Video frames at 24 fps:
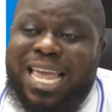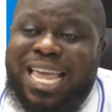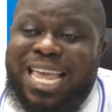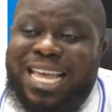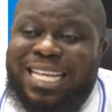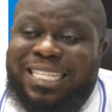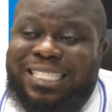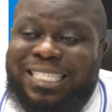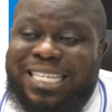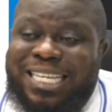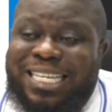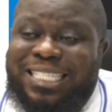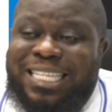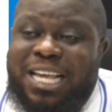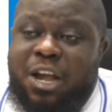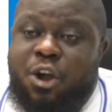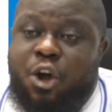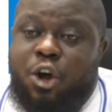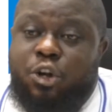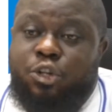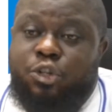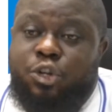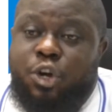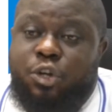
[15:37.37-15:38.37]
it is the
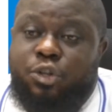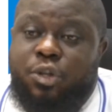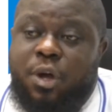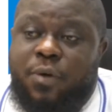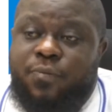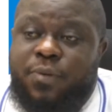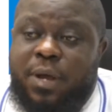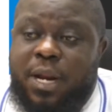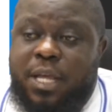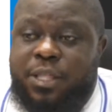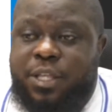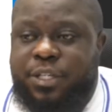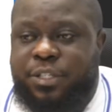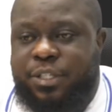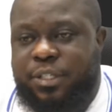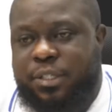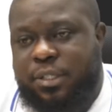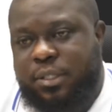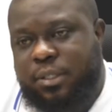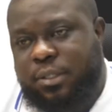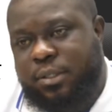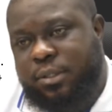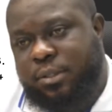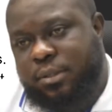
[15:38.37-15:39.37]
conductor of
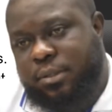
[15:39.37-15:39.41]
electricity.